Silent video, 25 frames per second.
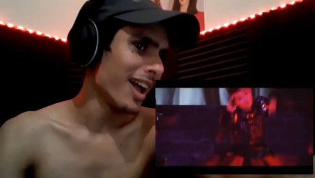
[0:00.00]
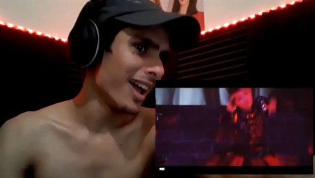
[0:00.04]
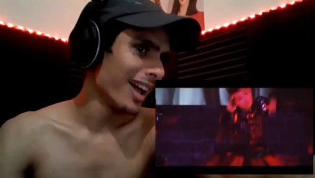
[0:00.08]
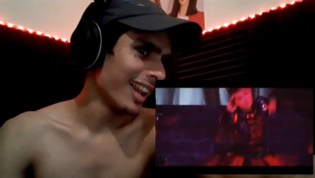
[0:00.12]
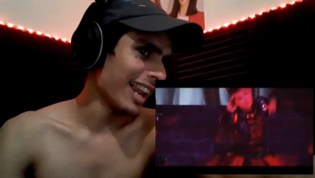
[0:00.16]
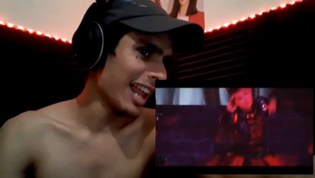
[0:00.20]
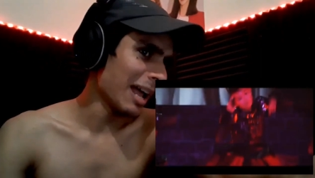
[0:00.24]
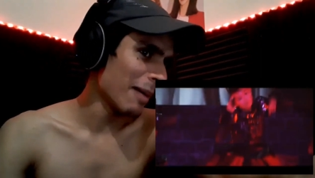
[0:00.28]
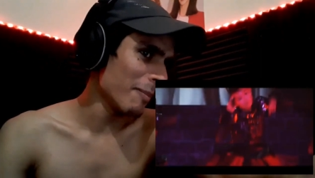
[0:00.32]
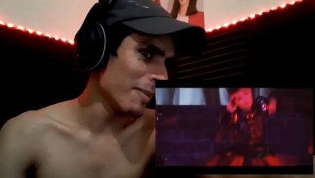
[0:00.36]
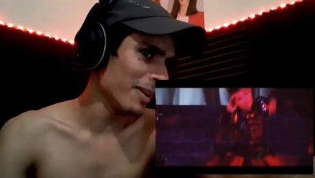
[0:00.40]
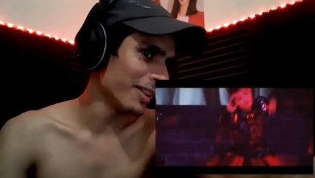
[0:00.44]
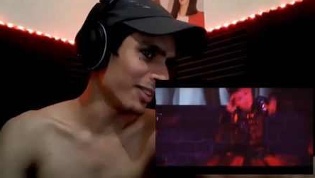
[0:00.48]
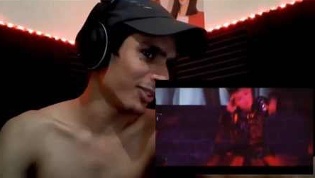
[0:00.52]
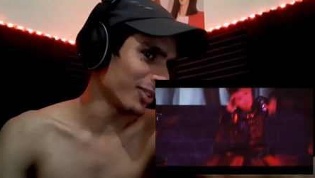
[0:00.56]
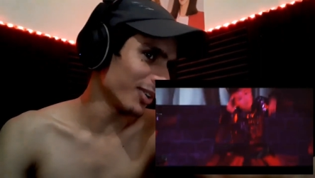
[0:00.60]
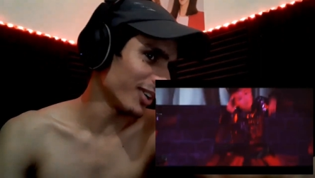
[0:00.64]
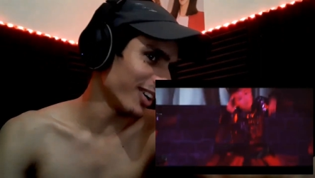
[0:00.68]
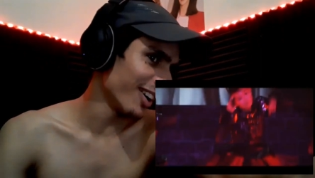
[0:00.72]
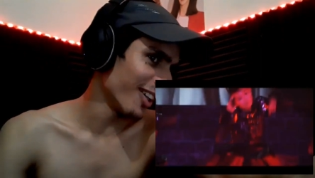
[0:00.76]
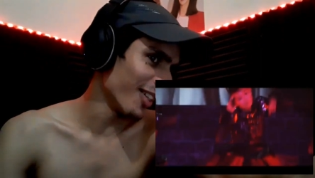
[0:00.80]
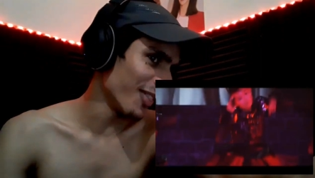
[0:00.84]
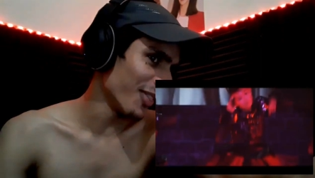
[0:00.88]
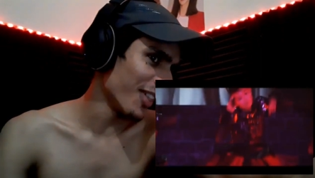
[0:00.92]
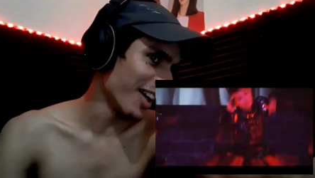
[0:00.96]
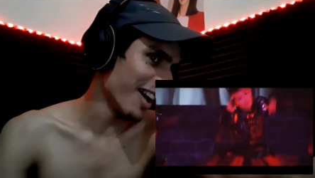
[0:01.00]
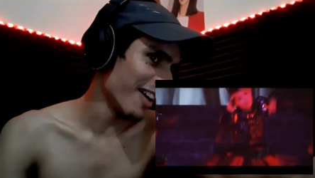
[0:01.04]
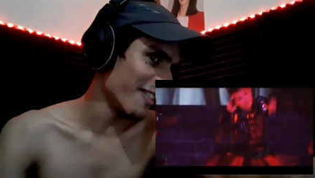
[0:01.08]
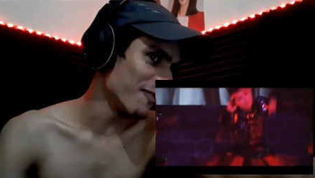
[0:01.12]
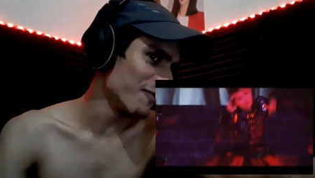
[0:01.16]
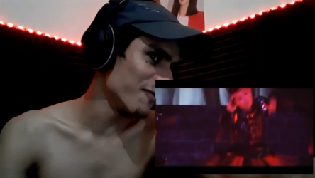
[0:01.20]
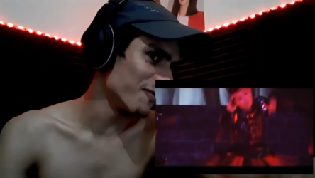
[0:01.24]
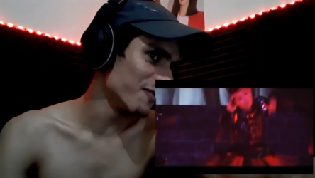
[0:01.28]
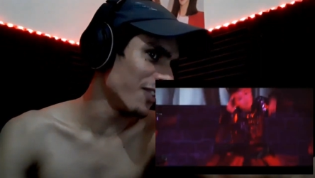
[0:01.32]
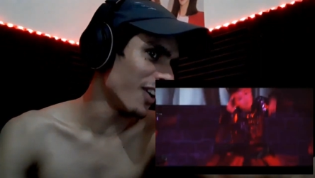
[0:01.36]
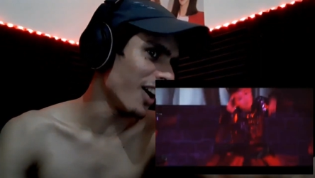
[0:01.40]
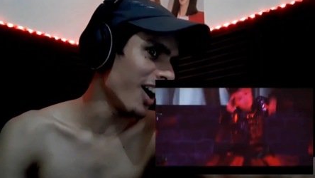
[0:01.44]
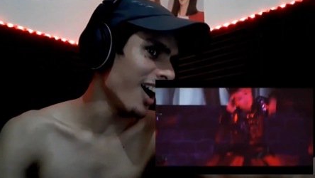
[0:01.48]
Let me turn off that
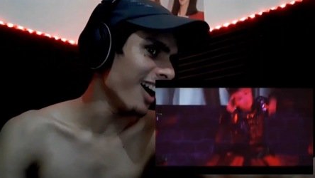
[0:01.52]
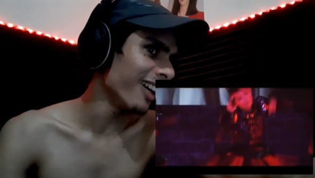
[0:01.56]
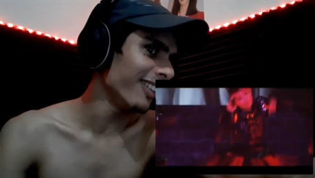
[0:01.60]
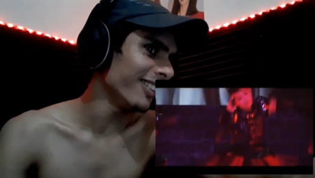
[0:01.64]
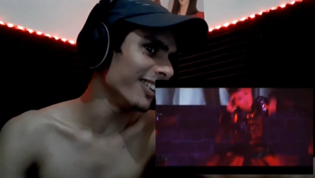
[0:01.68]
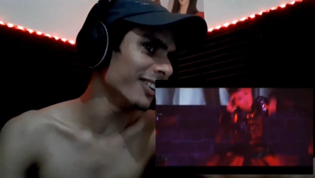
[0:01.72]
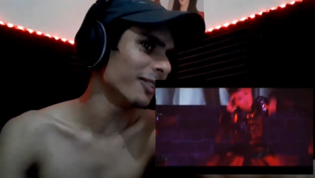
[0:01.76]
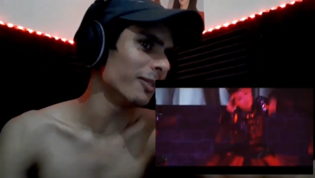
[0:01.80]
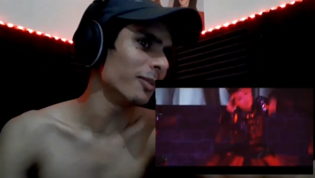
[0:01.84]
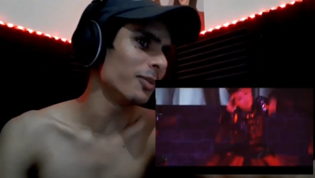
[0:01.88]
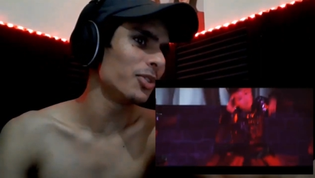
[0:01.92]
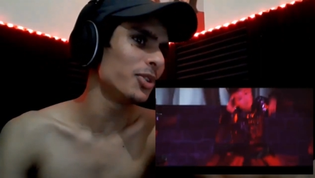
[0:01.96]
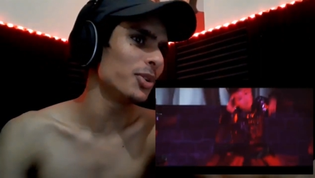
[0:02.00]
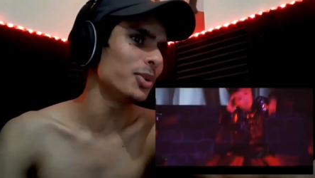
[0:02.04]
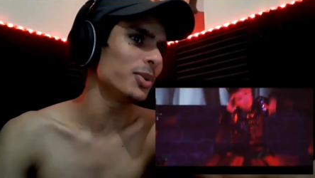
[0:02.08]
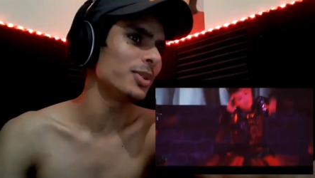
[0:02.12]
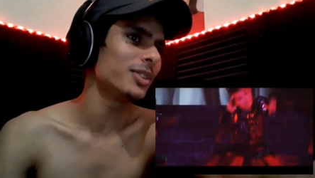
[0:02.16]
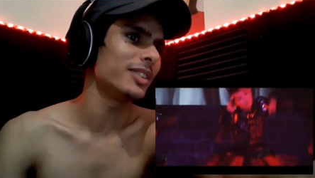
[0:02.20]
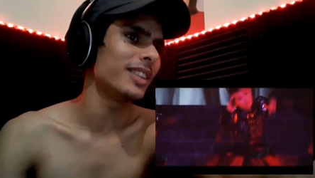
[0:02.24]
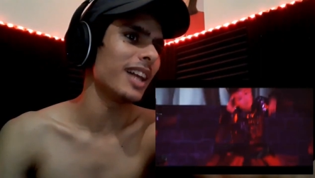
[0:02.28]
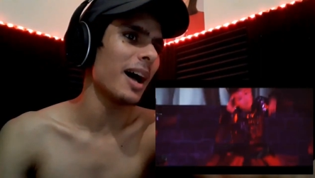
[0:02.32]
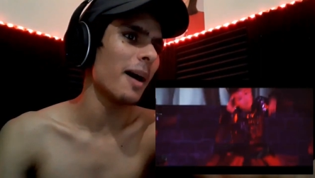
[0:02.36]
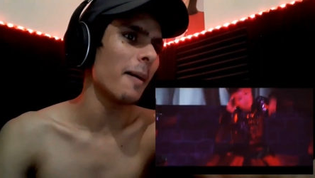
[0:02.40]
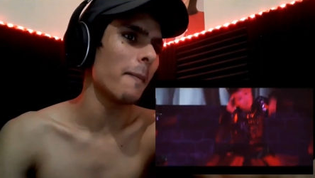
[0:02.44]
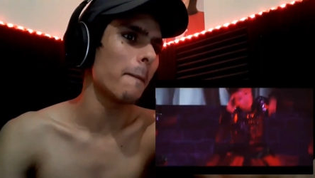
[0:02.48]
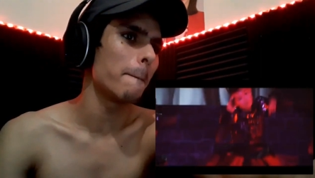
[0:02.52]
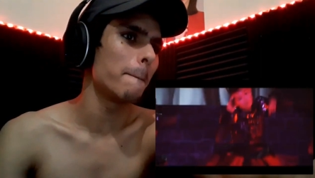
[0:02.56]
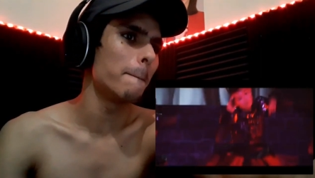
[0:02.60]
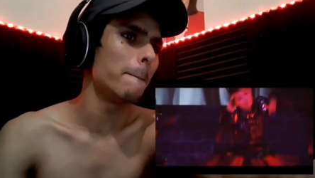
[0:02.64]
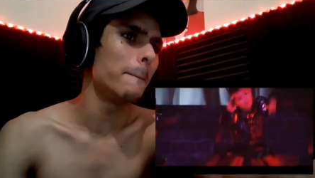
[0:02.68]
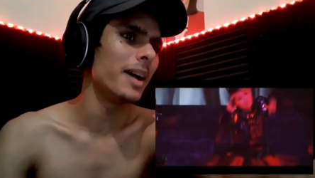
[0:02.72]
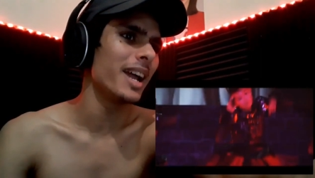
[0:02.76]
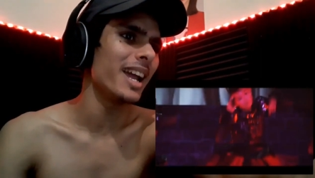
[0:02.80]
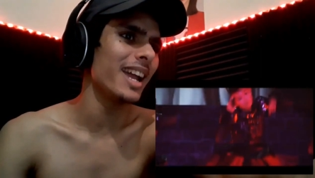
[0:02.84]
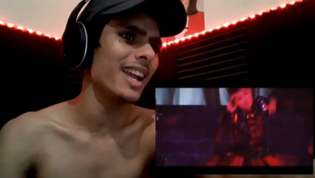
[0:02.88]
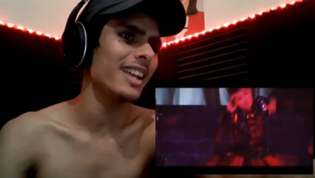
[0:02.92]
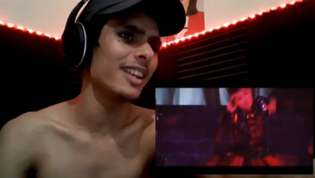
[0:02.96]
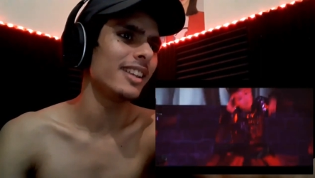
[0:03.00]
volume. Dude, that
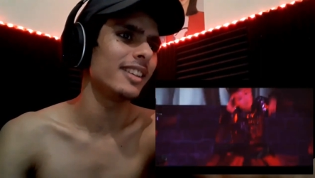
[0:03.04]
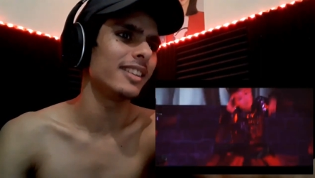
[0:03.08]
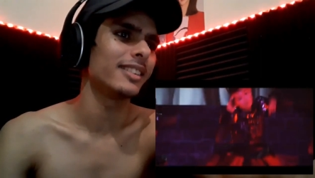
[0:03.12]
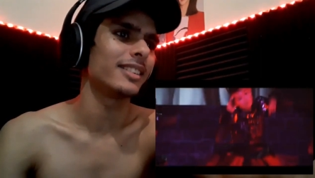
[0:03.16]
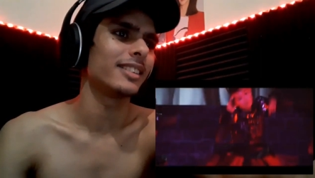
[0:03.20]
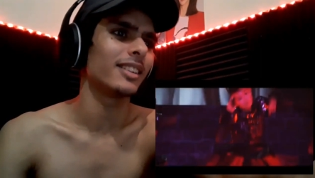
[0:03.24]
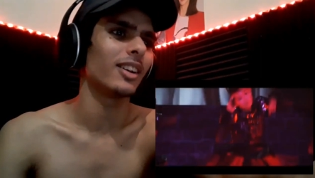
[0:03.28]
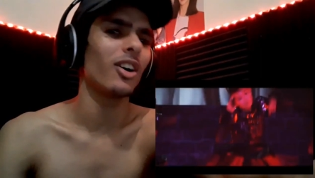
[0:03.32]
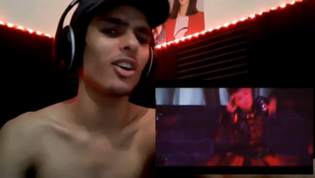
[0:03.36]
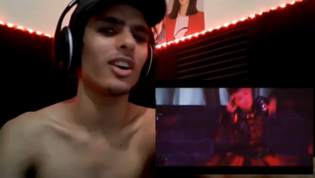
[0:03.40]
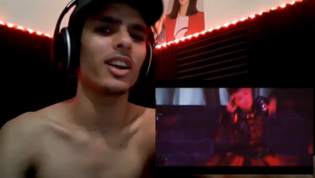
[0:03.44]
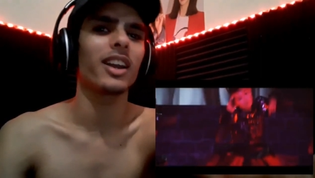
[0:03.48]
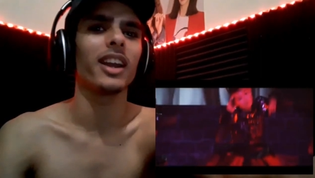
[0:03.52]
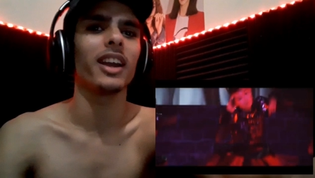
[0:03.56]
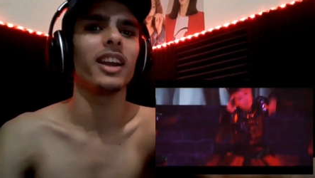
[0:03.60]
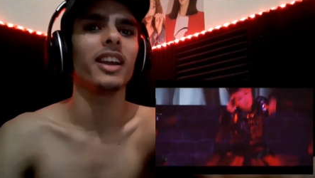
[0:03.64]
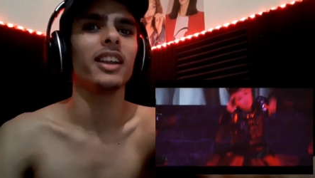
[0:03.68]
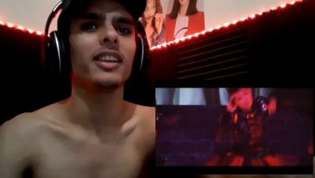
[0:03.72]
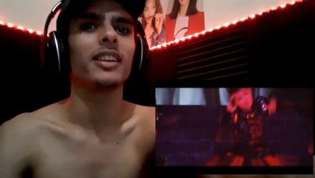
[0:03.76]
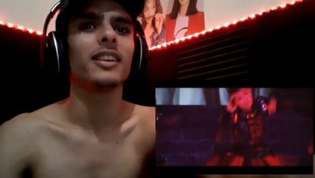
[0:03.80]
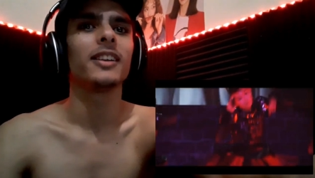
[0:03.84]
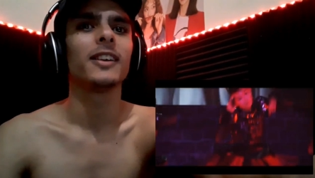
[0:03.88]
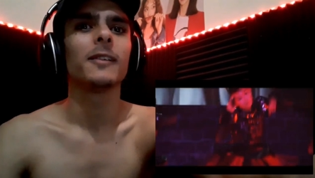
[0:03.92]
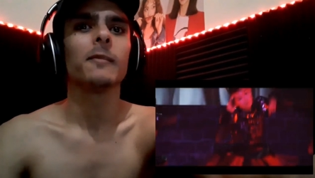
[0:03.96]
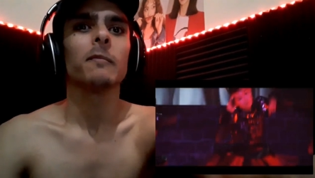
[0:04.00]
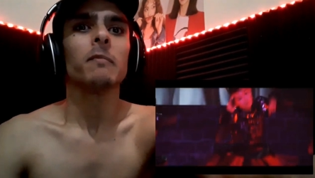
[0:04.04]
bass. Okay.